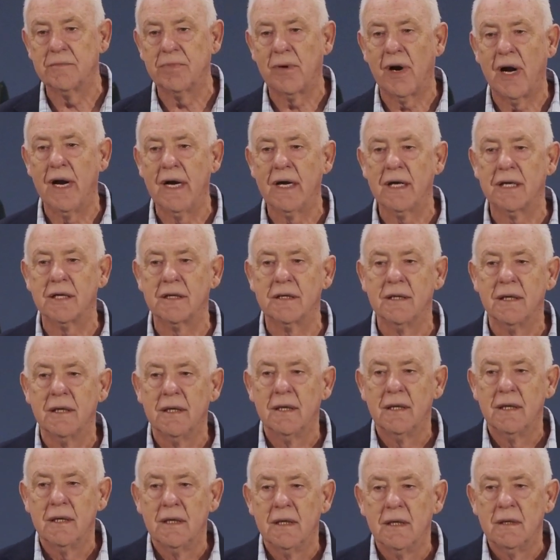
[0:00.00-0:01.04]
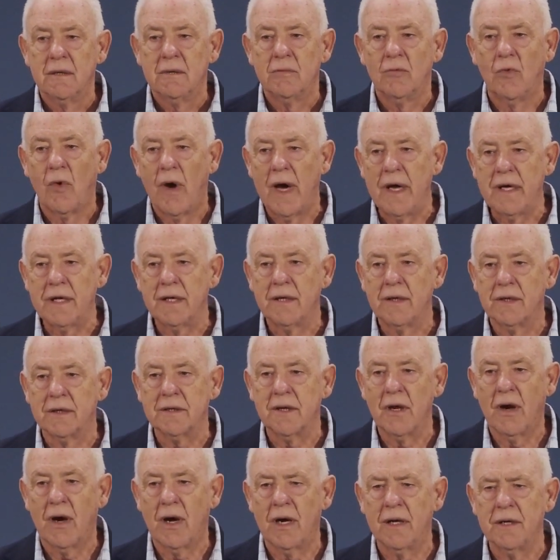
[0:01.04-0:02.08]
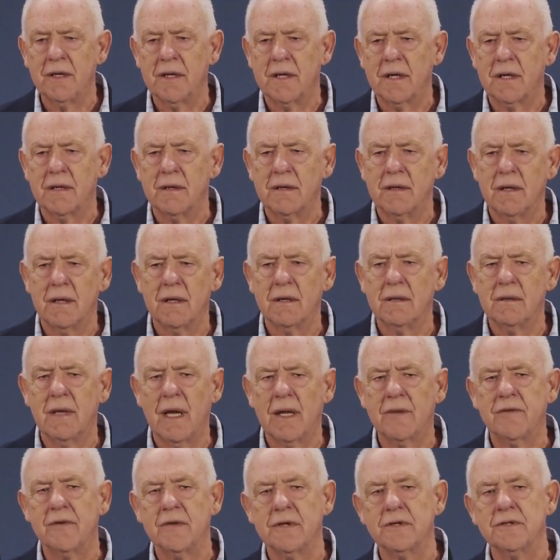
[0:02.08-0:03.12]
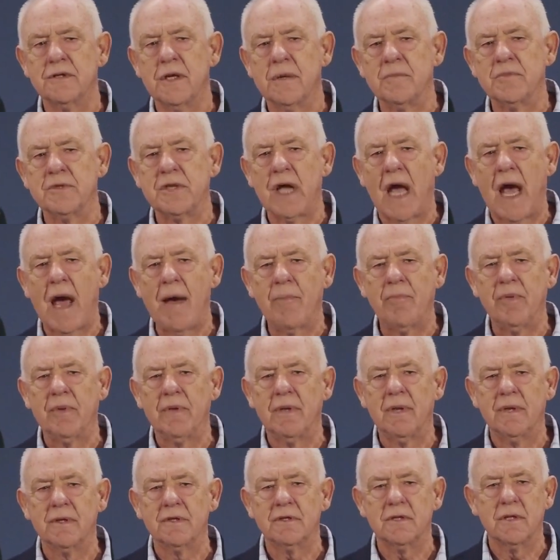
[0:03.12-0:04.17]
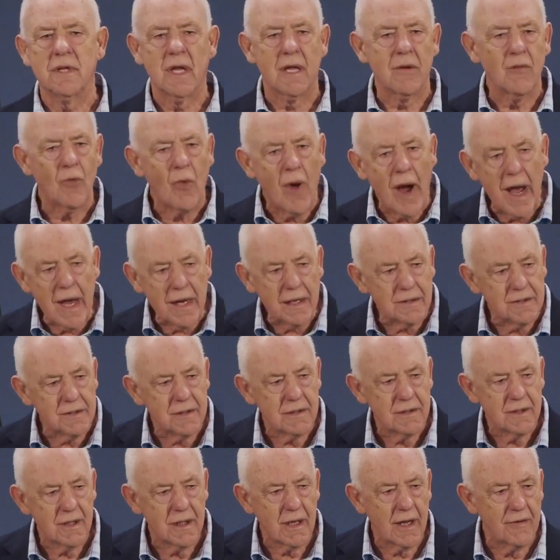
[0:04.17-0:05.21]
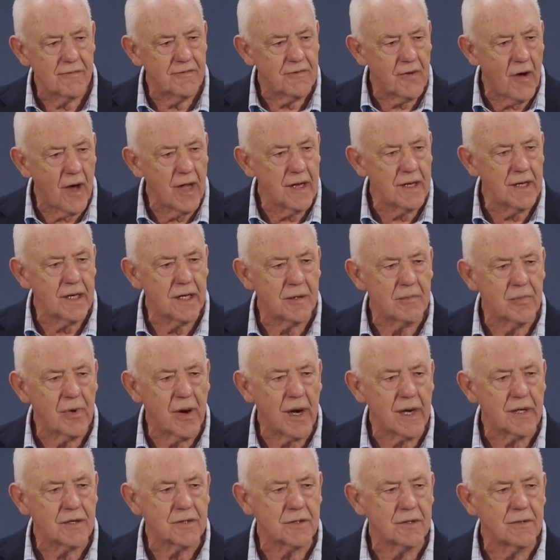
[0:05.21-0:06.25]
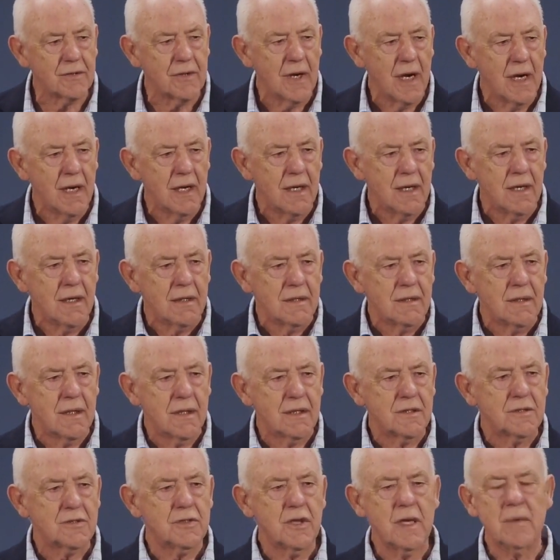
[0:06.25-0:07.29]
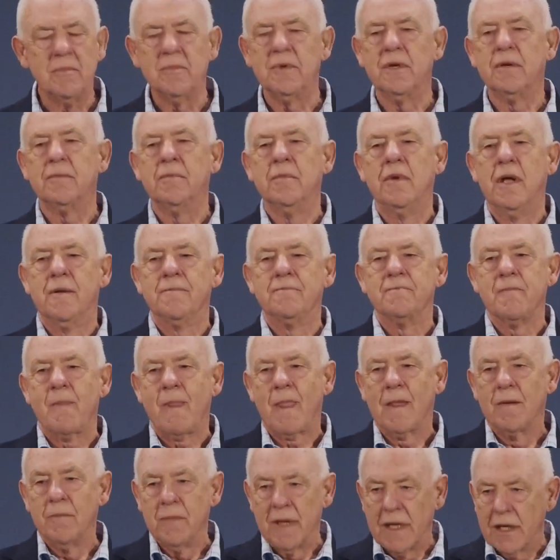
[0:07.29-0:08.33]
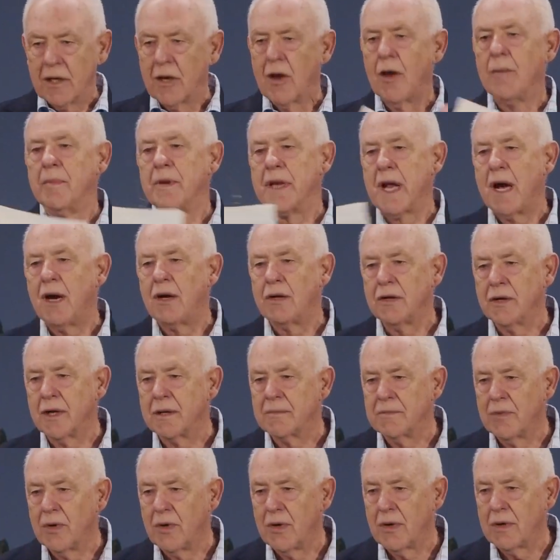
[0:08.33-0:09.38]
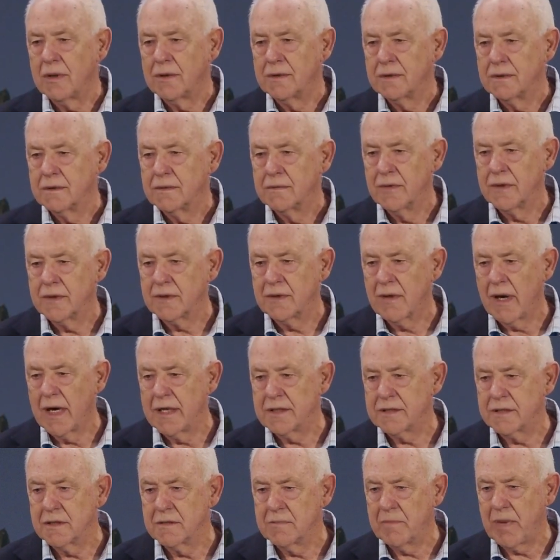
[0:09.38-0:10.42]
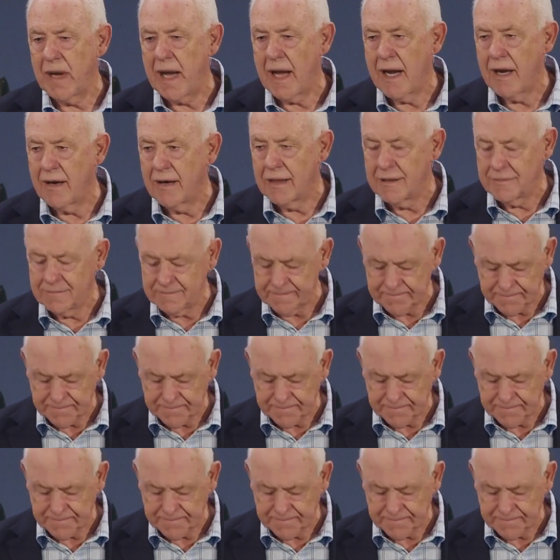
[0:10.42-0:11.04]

praying and waiting on God and nothing seems to happen, and so they wait and they finally get a breakthrough, they seem to be clobbered a whole lot more with grace and power.